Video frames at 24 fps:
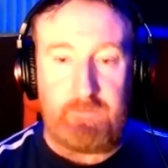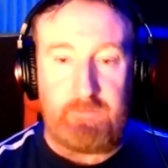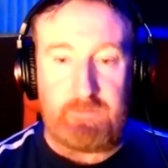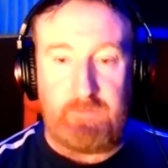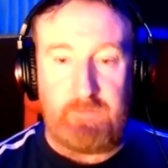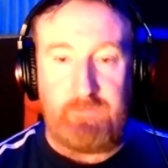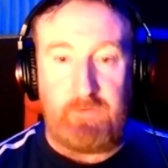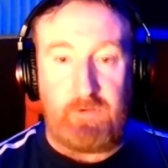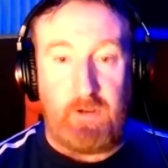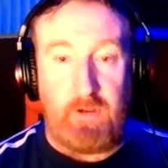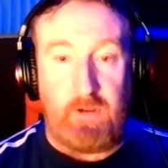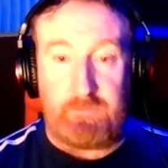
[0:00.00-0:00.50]
So
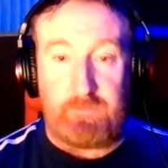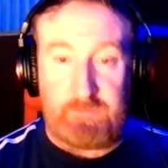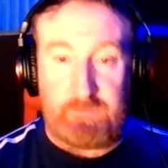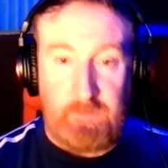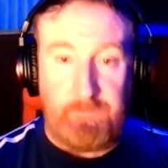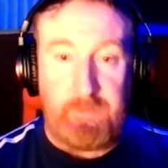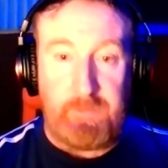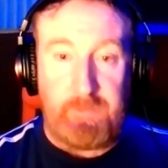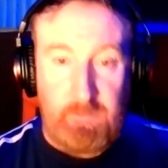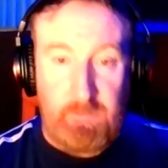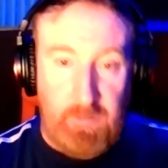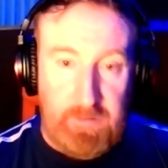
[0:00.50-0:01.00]
if you've got
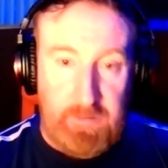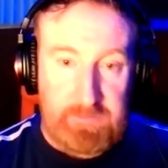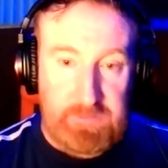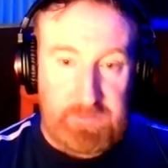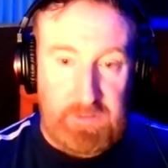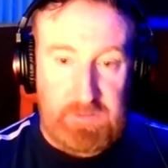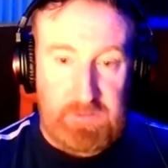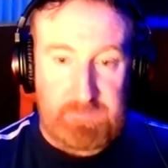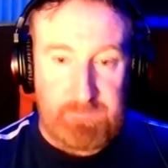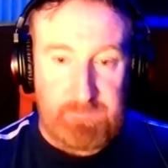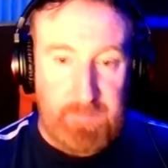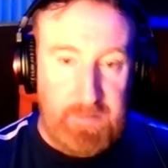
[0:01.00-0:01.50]
something you want to
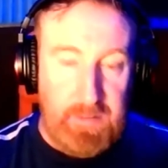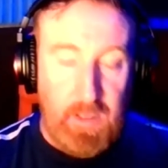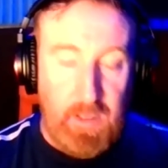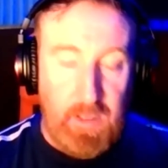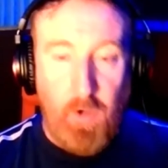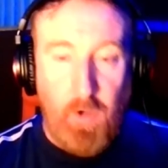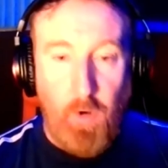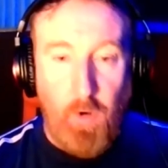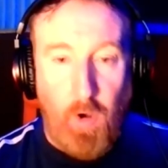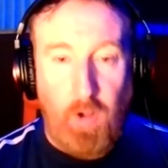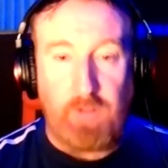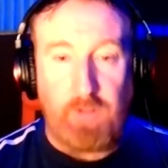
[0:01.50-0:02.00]
teach me,
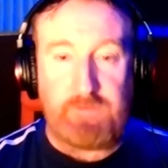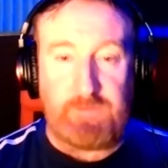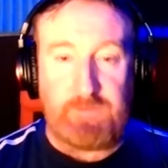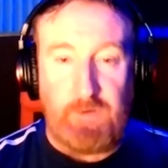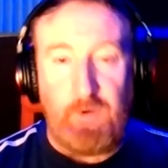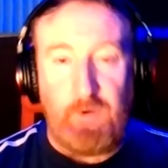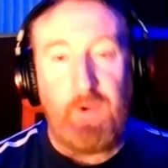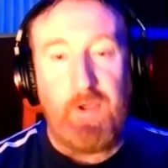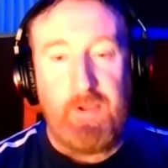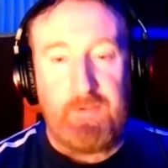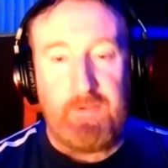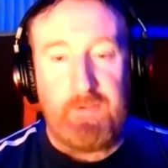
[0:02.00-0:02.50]

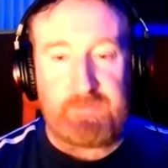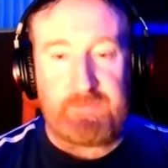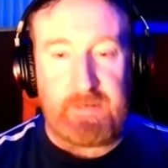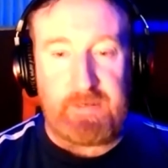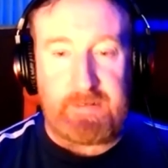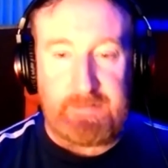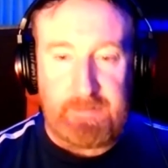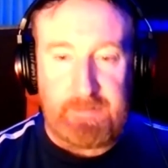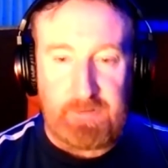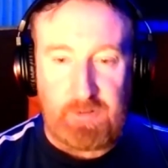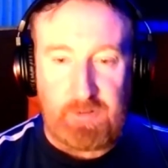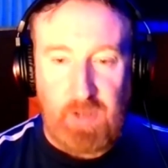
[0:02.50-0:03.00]
also stick
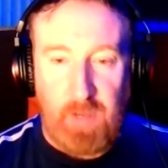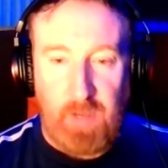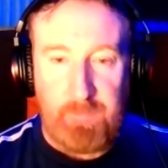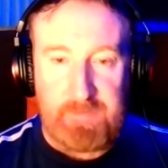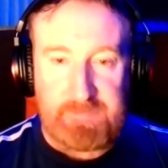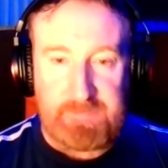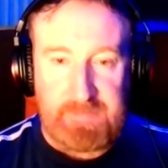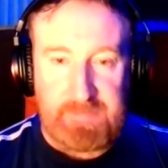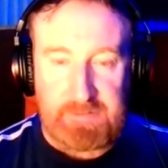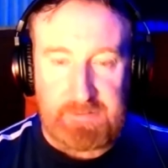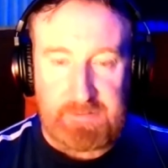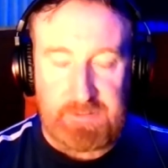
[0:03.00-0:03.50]
it in the
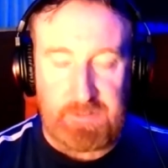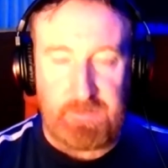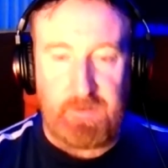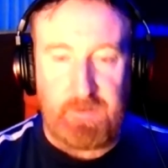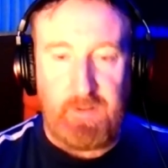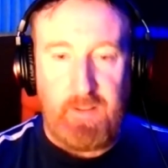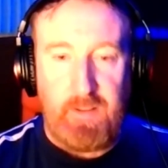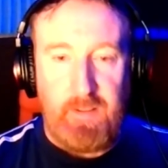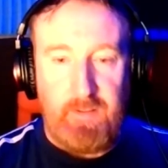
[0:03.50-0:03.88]
comment section.